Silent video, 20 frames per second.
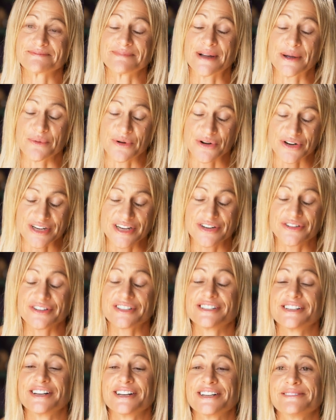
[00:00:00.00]
my work here
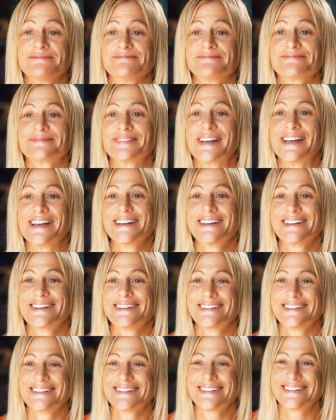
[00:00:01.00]
is
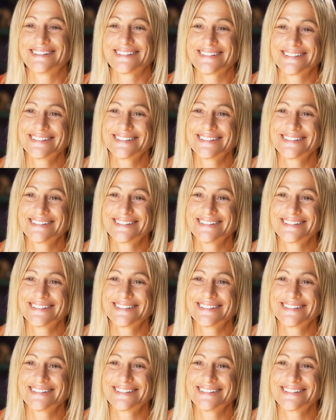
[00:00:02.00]
done.